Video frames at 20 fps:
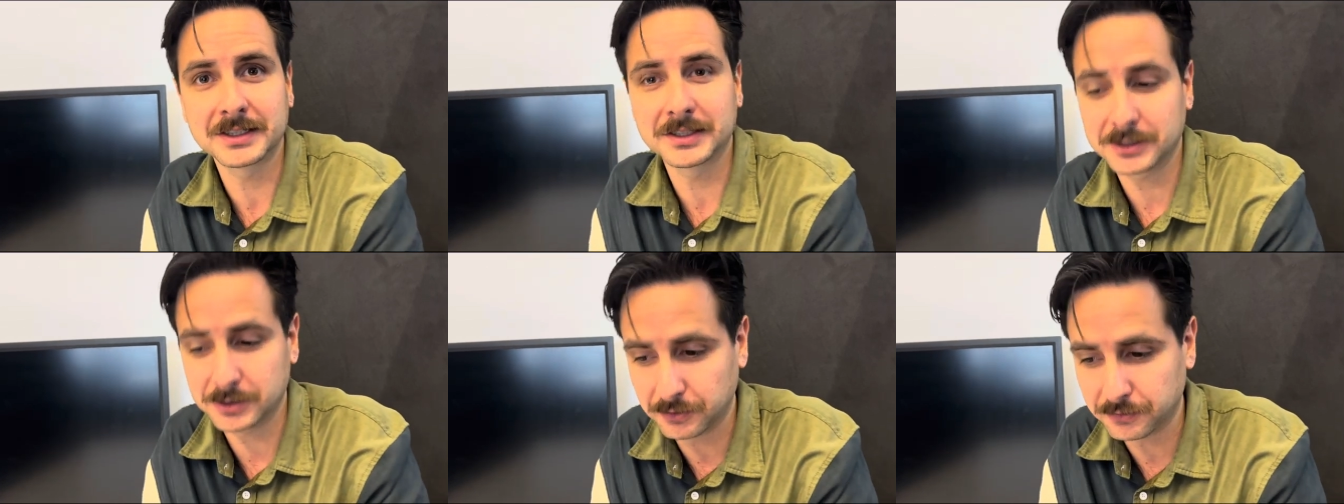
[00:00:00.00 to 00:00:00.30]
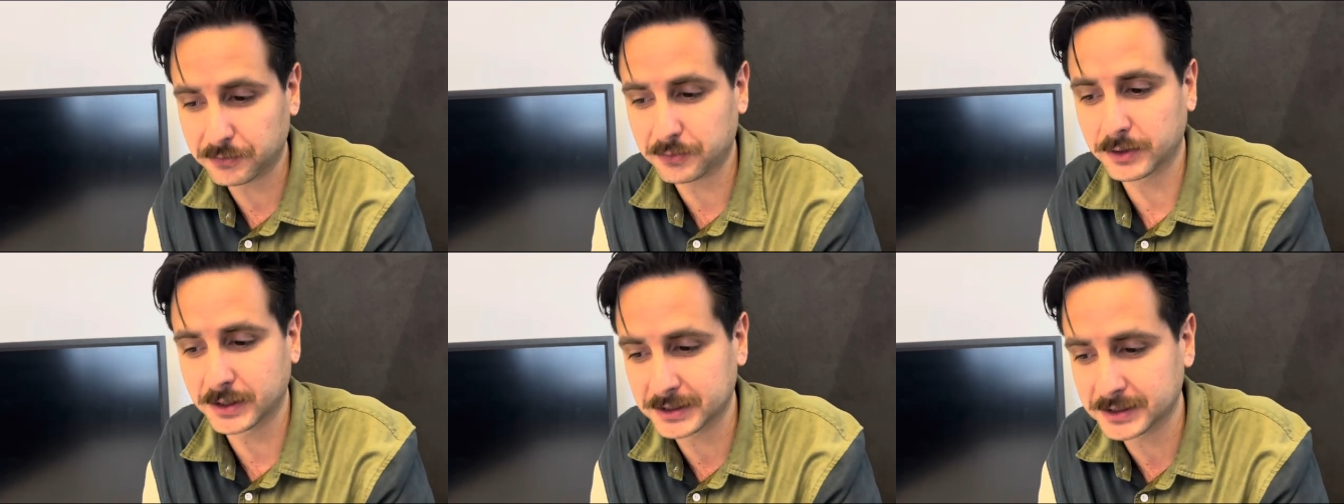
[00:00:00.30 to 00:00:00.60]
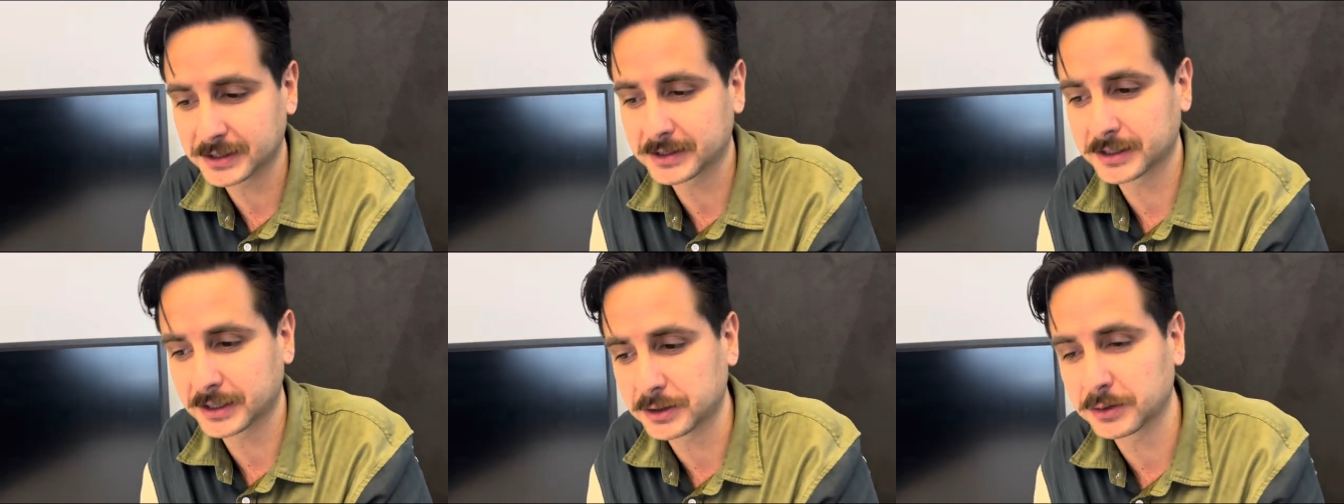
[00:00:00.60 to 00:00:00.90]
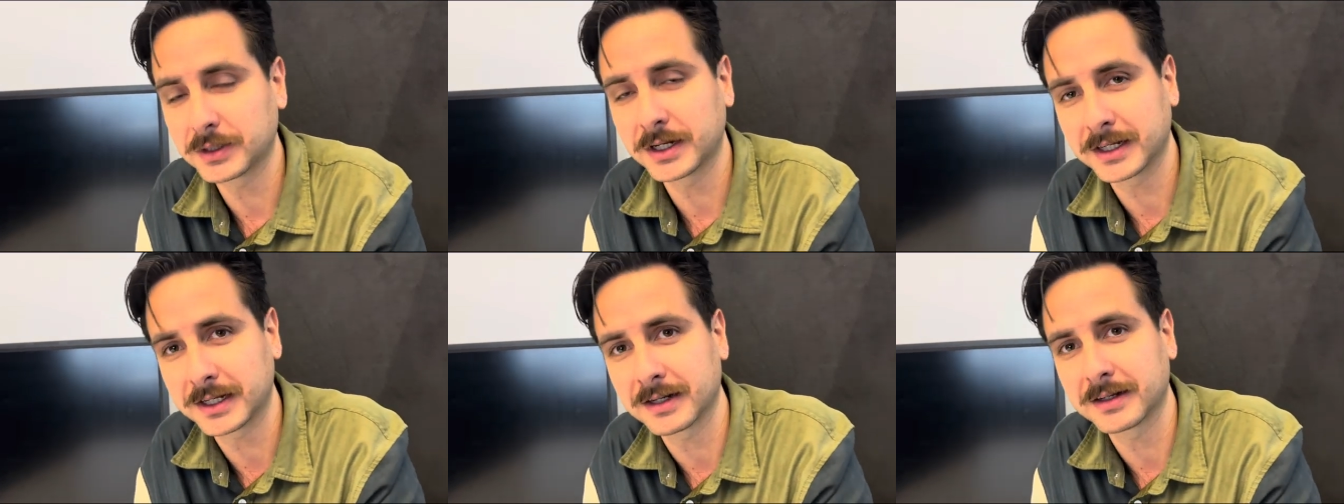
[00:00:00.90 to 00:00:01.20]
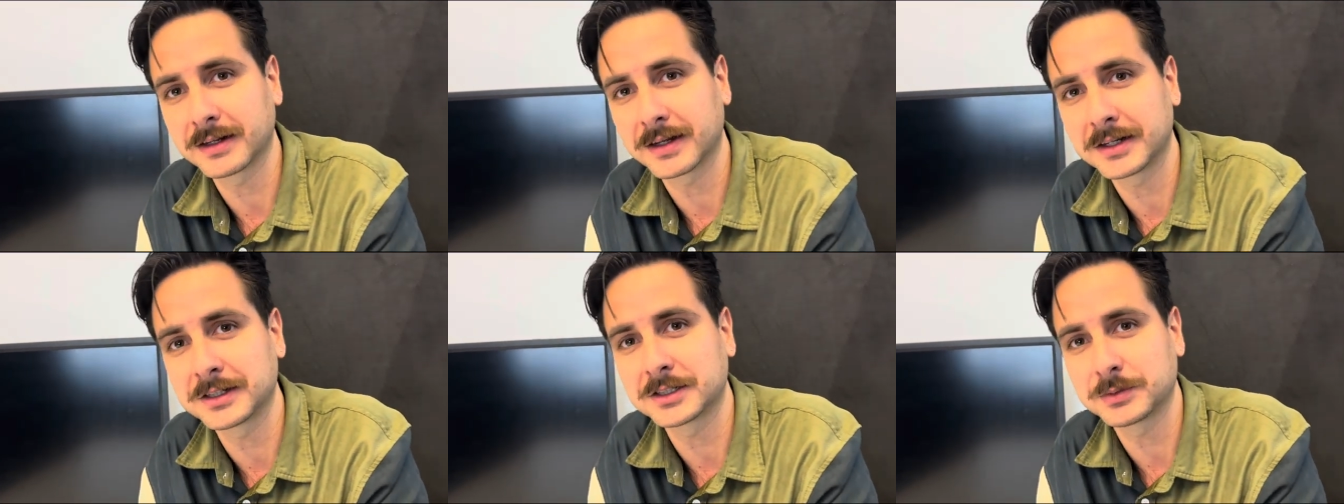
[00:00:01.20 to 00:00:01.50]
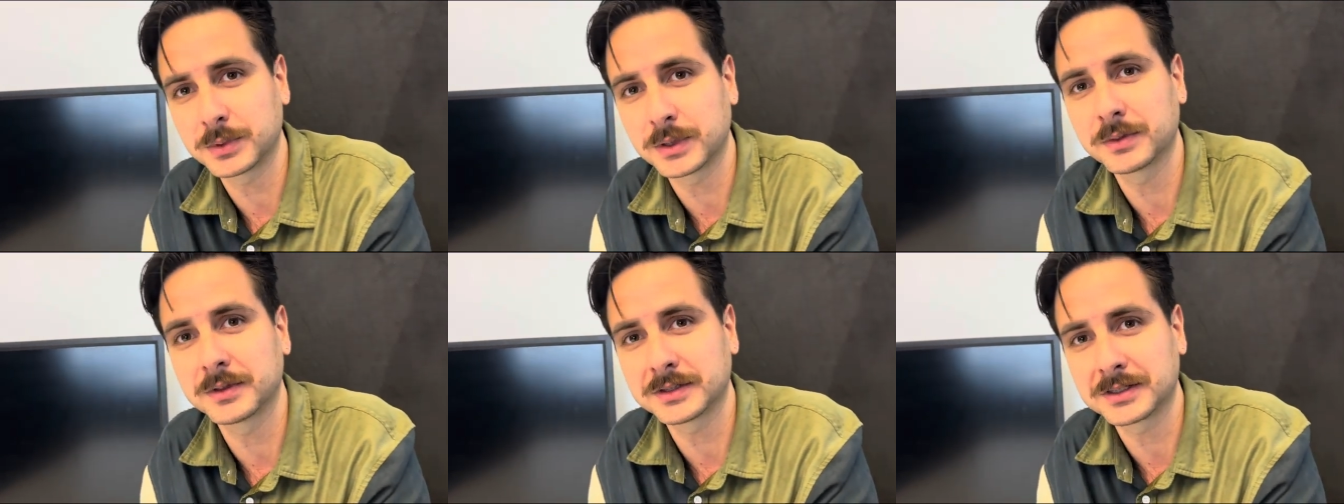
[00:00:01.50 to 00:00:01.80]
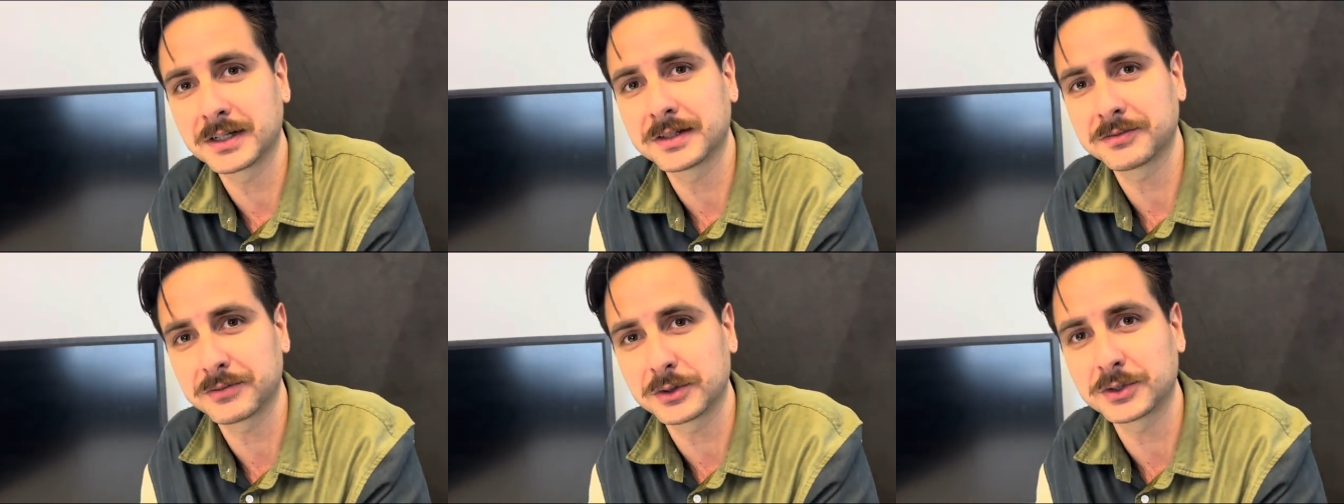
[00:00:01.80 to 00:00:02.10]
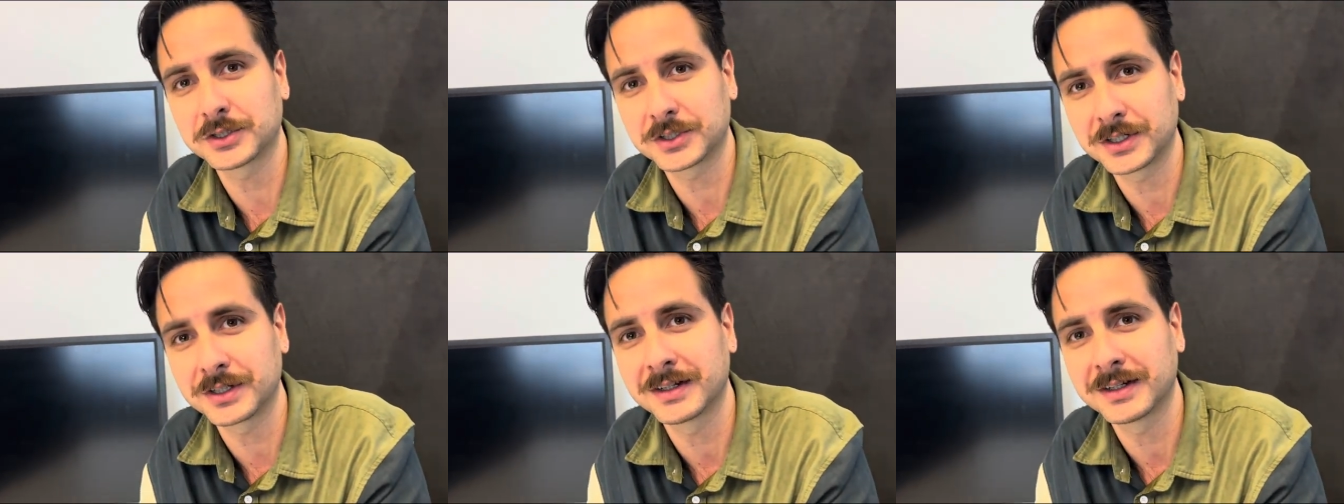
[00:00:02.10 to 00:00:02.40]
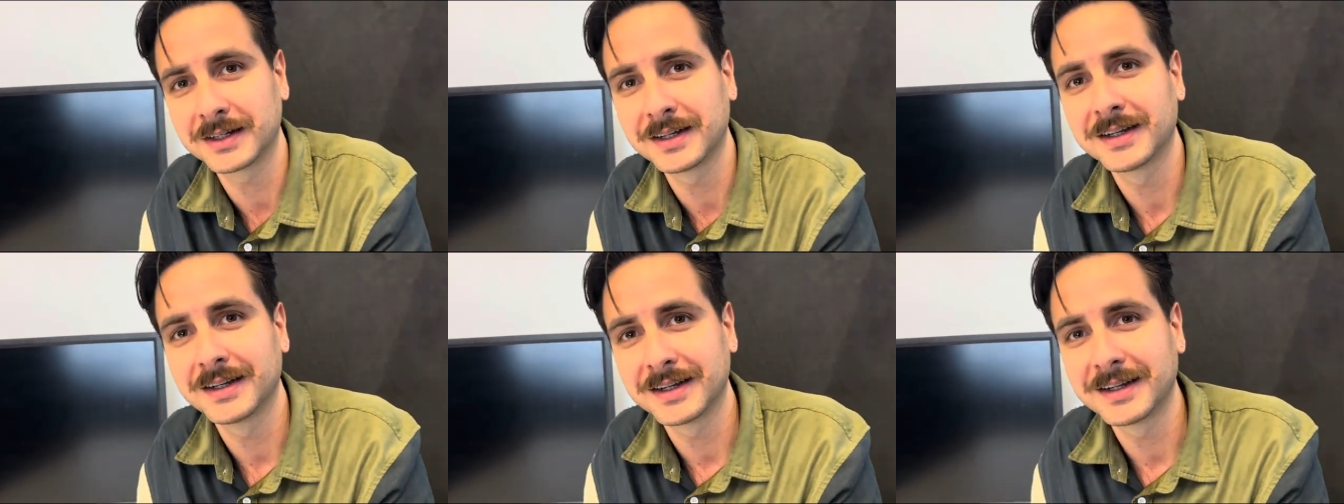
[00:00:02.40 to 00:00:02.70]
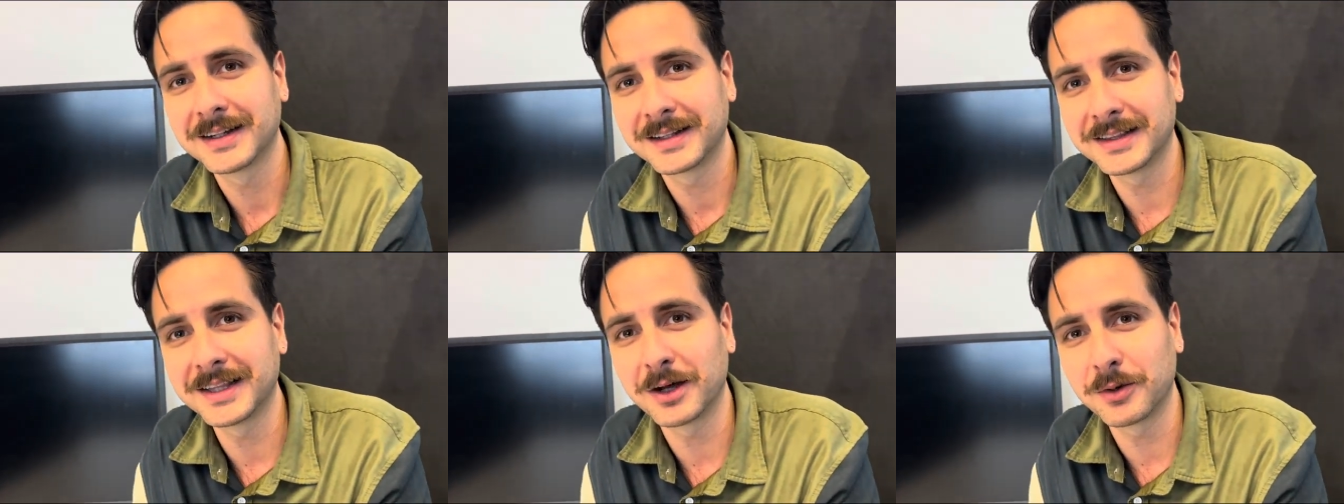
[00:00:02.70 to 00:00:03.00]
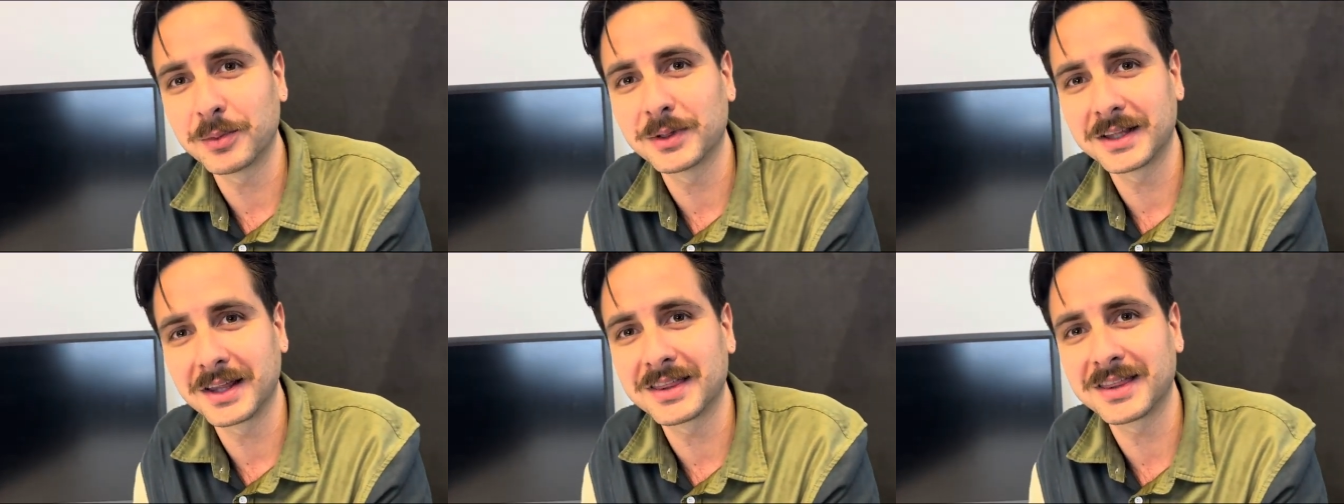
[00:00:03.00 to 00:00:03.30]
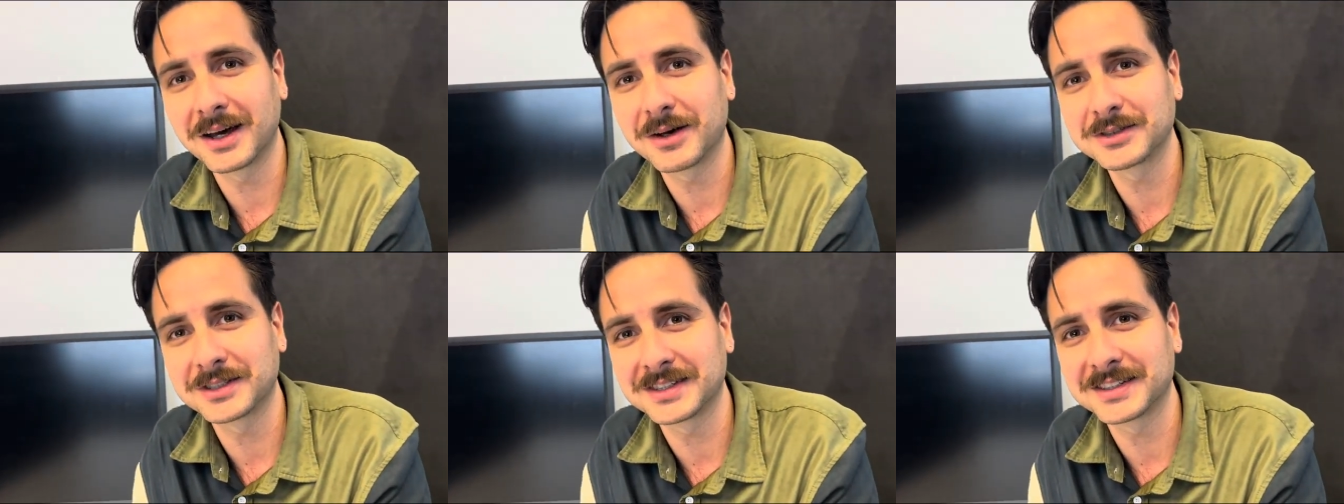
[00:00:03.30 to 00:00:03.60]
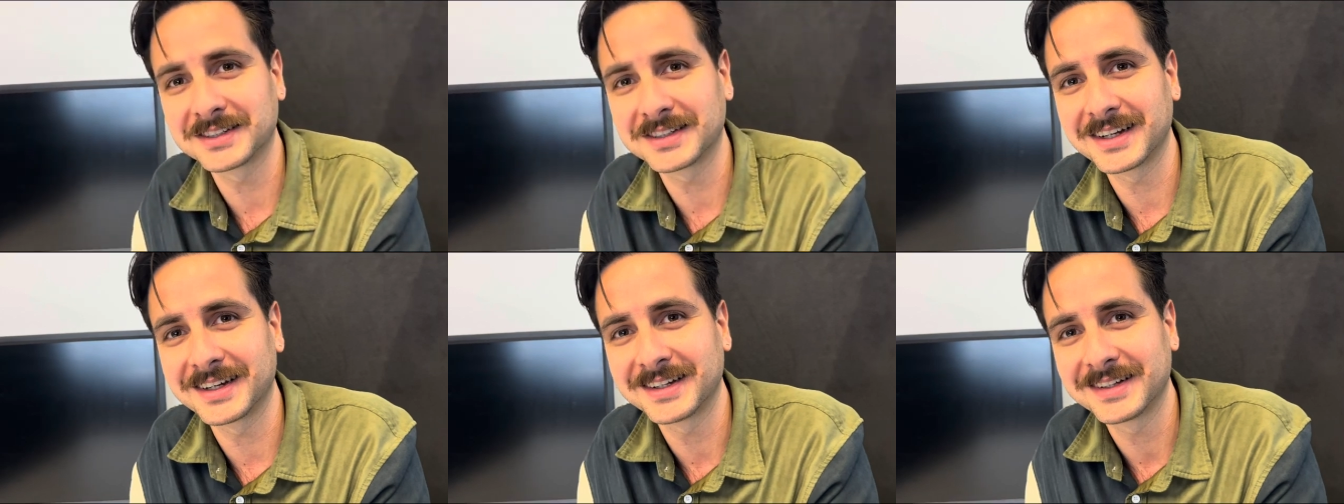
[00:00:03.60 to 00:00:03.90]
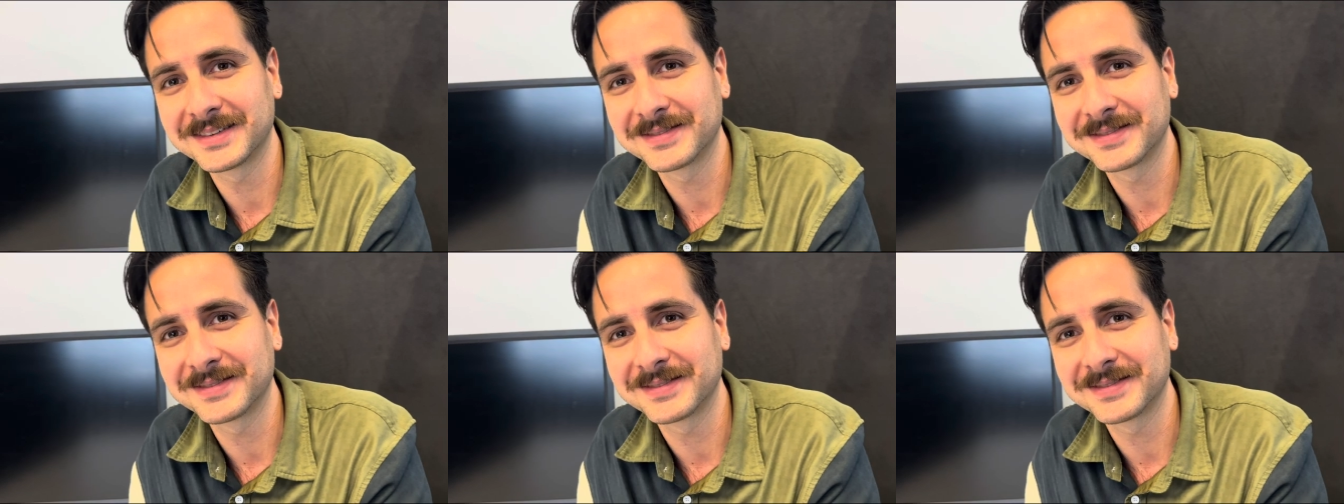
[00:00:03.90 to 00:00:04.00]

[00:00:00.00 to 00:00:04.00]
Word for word: So for us, it's a unique experience, and for sure, there'll be the thousands there.